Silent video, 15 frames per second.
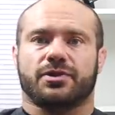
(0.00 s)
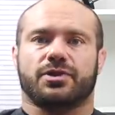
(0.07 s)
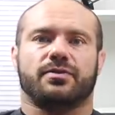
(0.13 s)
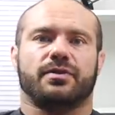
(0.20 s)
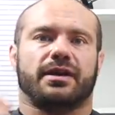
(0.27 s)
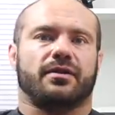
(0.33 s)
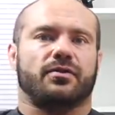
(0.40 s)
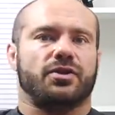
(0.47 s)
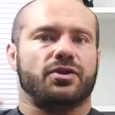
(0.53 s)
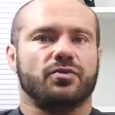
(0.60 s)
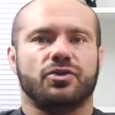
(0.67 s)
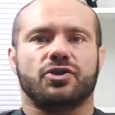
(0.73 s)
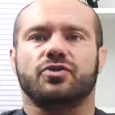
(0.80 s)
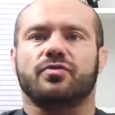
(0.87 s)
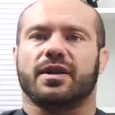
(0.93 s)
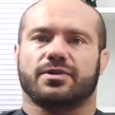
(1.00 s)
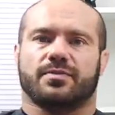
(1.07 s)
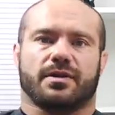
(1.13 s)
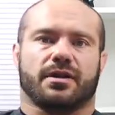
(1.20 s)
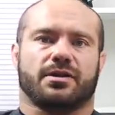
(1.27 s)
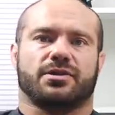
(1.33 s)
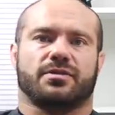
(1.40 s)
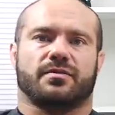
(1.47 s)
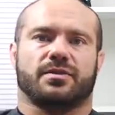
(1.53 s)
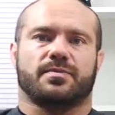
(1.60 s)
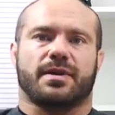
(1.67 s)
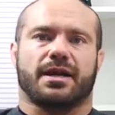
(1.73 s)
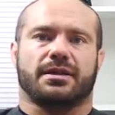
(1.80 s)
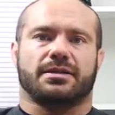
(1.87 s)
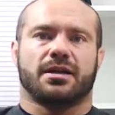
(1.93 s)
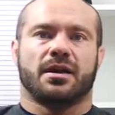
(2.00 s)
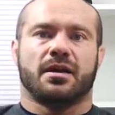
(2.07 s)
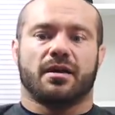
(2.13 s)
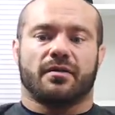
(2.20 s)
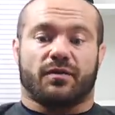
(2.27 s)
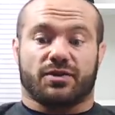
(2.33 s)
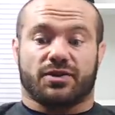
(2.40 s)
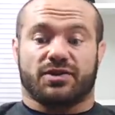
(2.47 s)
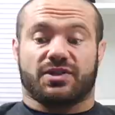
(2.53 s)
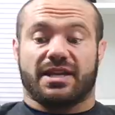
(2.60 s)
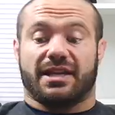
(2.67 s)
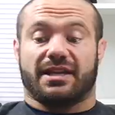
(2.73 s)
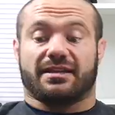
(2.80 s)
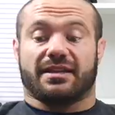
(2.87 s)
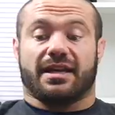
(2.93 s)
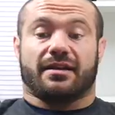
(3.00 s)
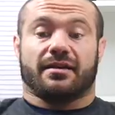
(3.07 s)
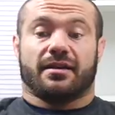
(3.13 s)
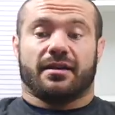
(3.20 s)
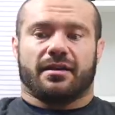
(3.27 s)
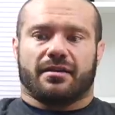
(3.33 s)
so you get a huge stress reduction response versus eating like